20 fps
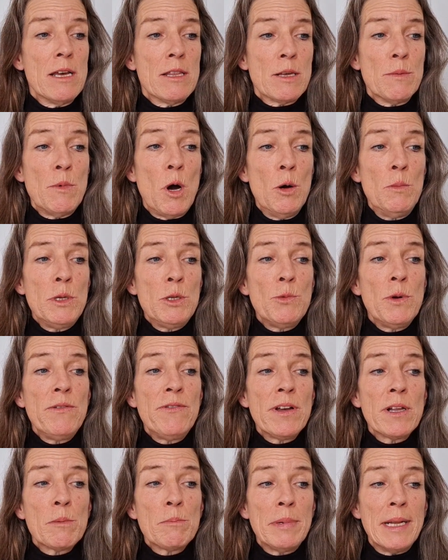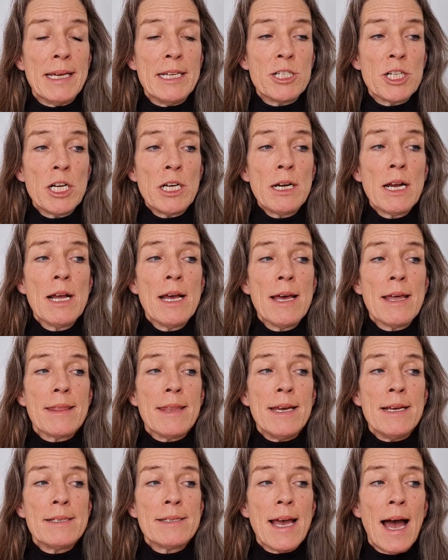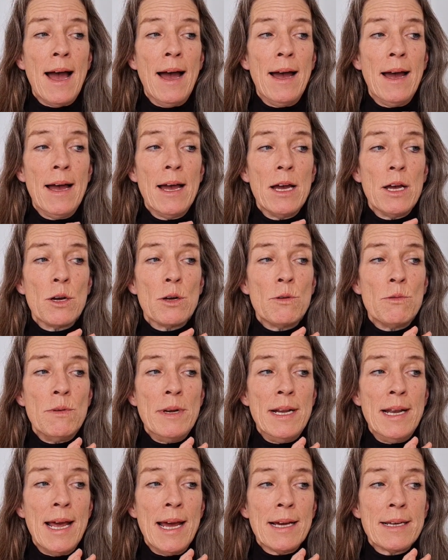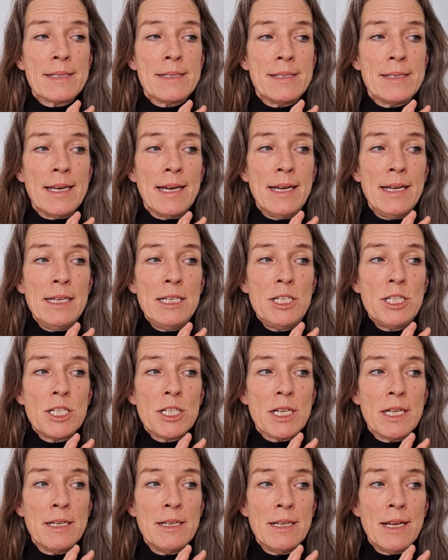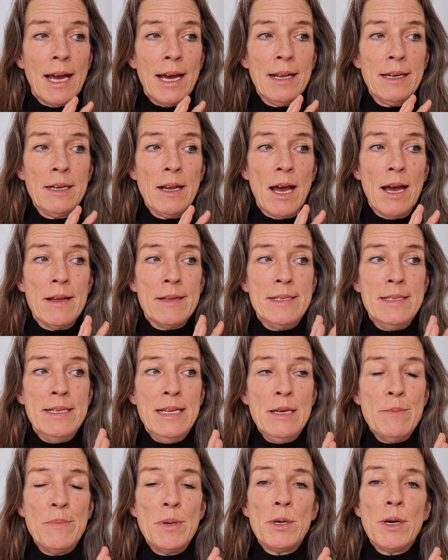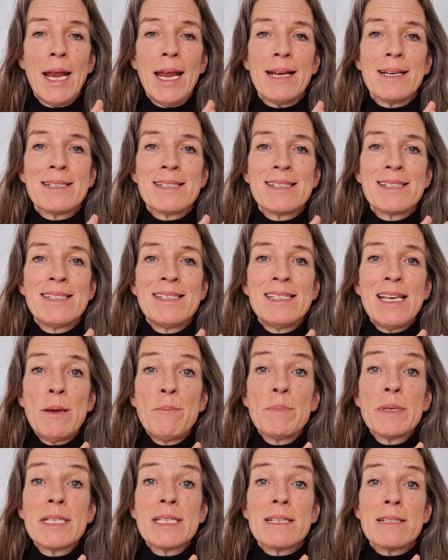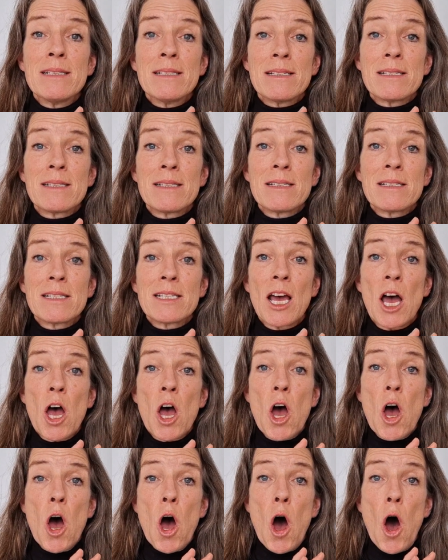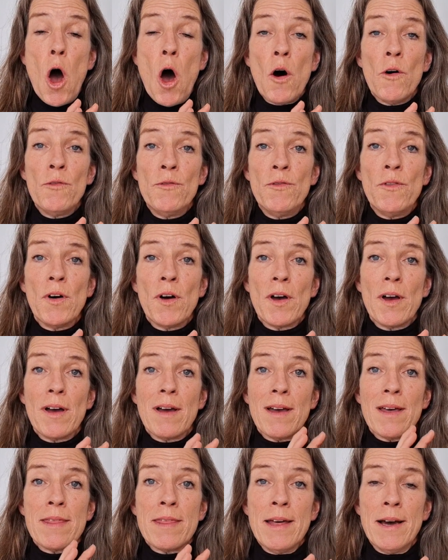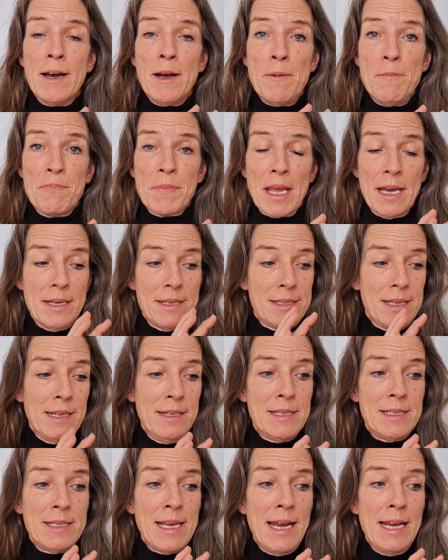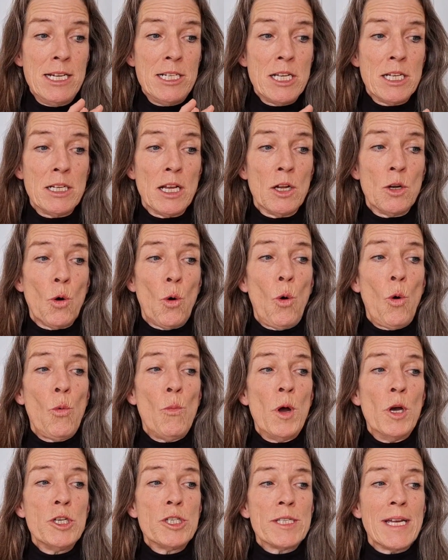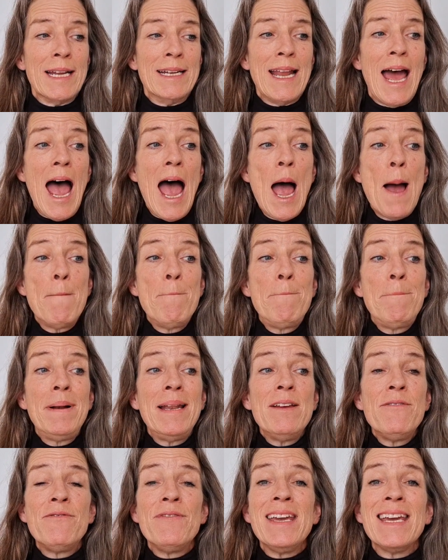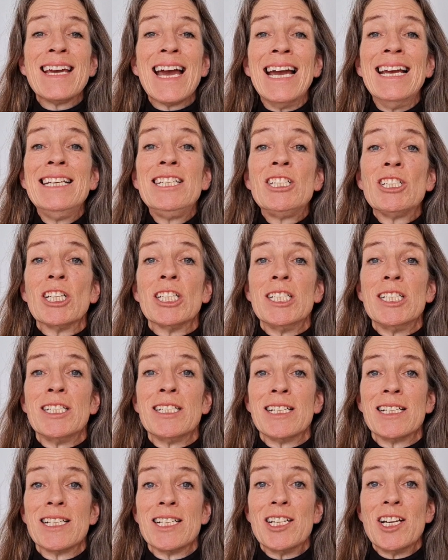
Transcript: The moment we feel pleasure, there's a relaxation and a deeper acceptance of the sensation and almost an amplification